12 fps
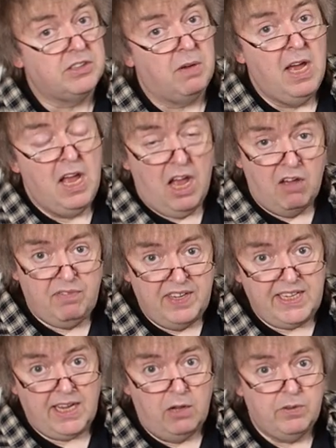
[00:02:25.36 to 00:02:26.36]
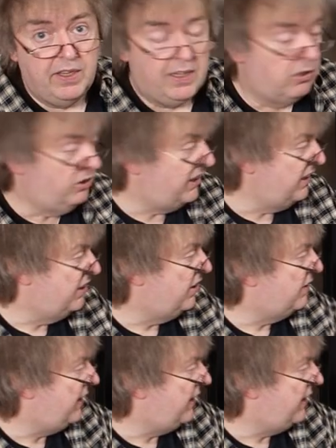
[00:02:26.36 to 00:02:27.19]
is a video that goes into